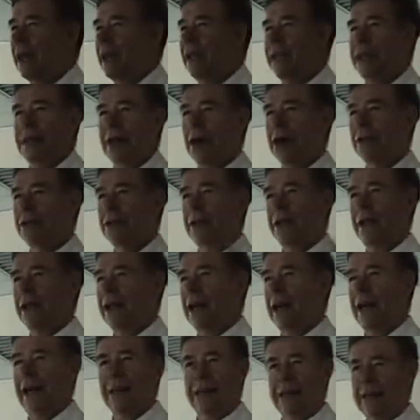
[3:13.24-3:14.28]
then half a
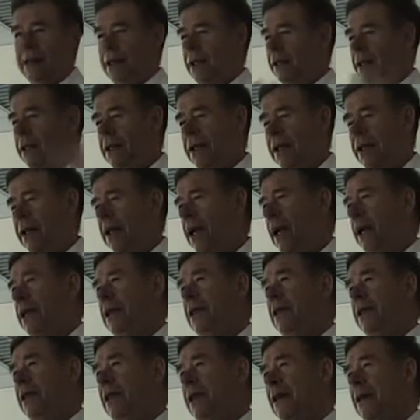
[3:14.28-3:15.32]
year later, didn't hear
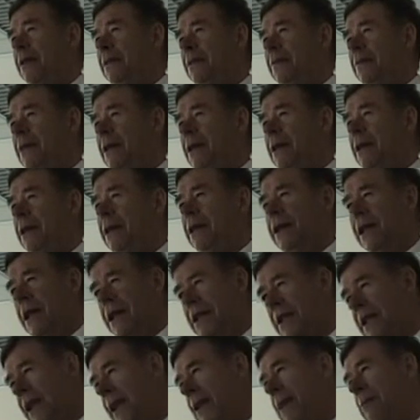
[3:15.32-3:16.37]
anything. And I
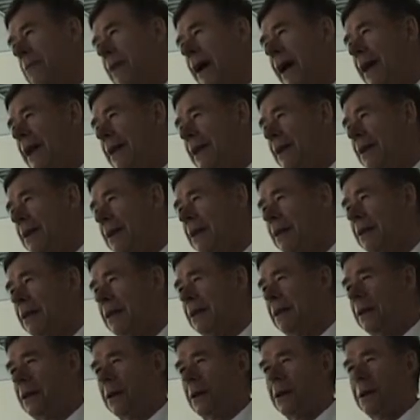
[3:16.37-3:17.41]
sent mails,
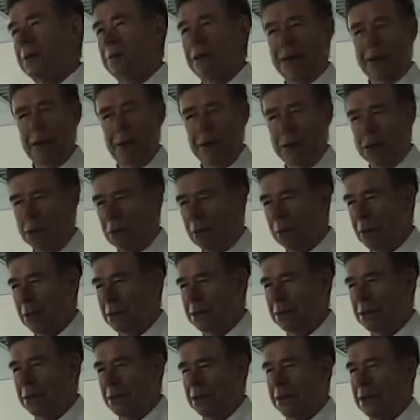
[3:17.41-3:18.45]
but no
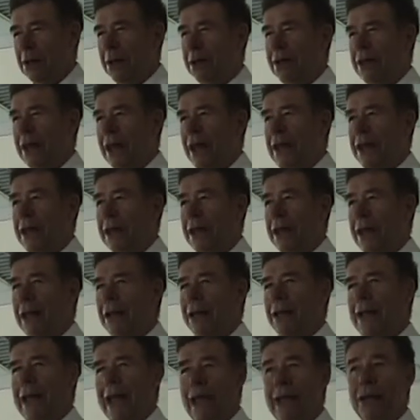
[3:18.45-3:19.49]
answer. And then
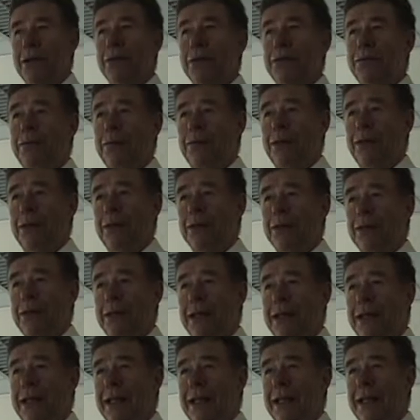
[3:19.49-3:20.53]
at the end of
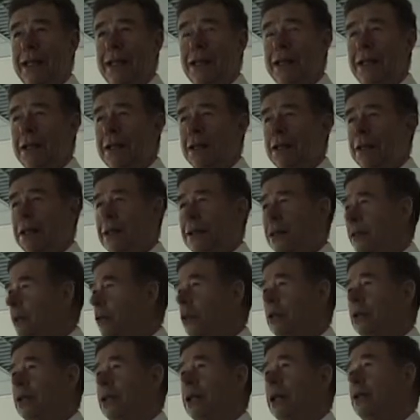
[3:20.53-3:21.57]
the year, I
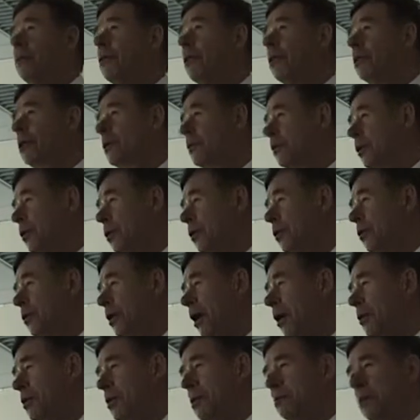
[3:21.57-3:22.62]
got a new order for
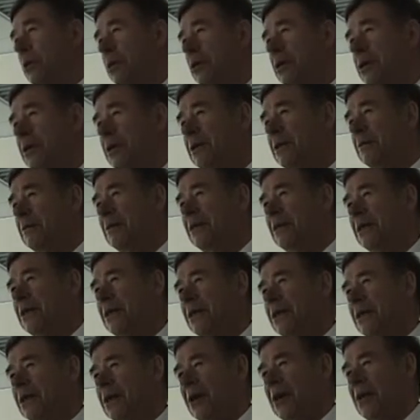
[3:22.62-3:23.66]
2,000 bottles.
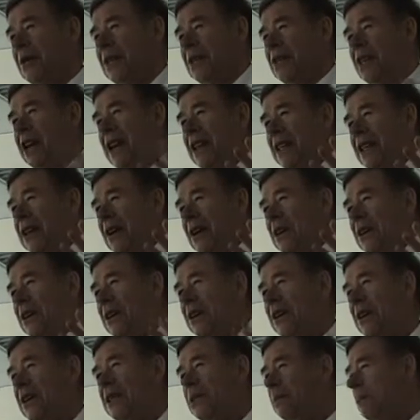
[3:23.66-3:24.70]
Oh. So in China it
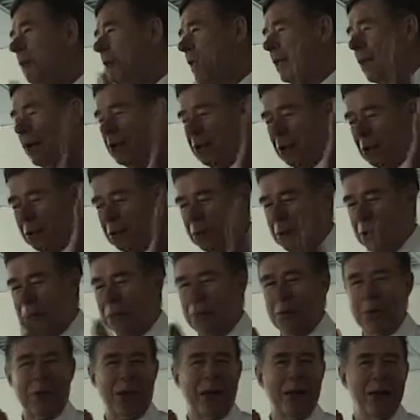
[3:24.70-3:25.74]
is, but I don't know
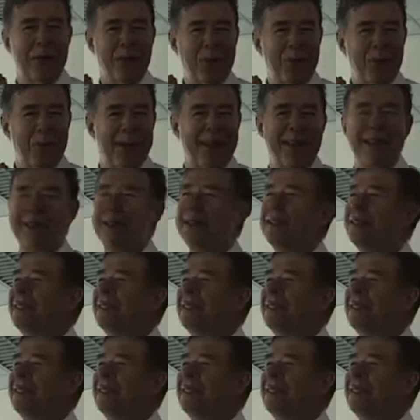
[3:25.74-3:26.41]
what they do with.